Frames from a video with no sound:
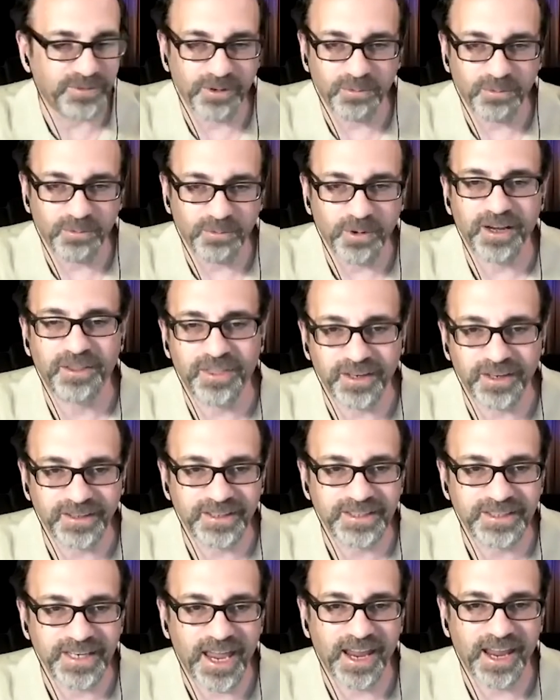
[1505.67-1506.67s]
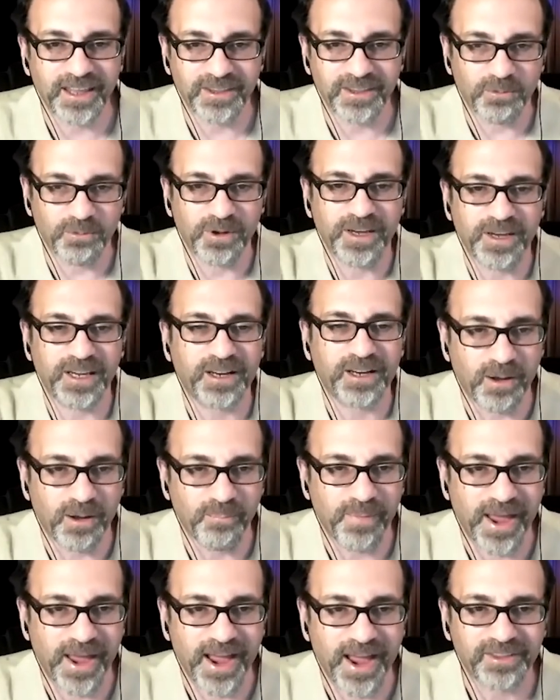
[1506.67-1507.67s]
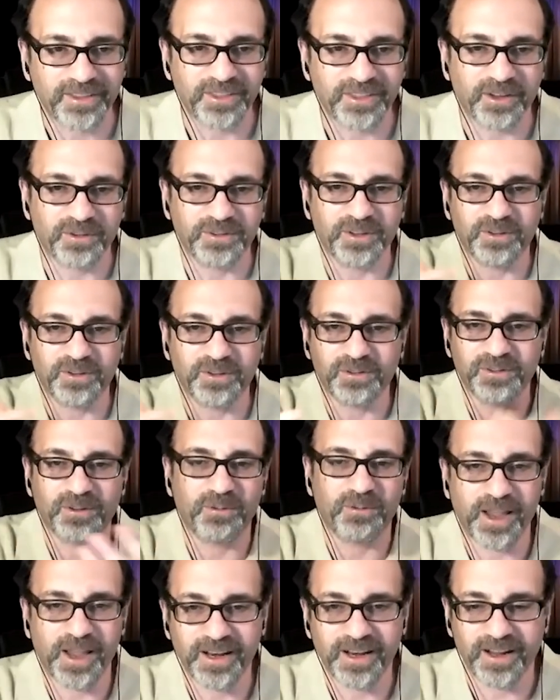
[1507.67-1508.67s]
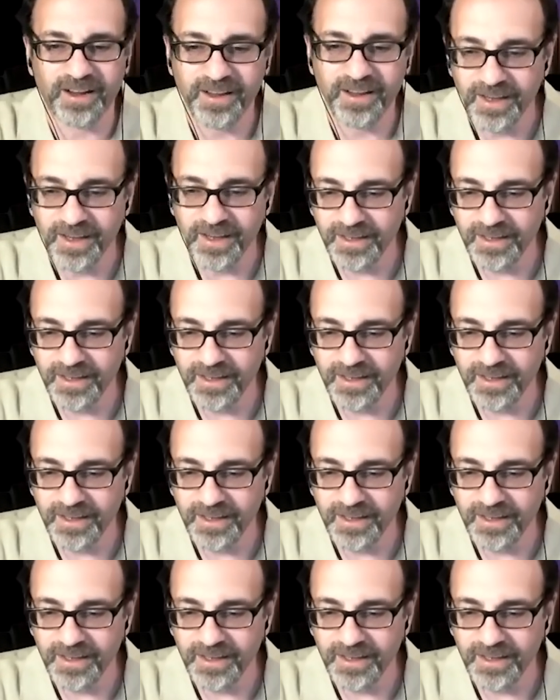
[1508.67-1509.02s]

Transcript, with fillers: the witty thing to say, the witty comeback, the, the, the way to,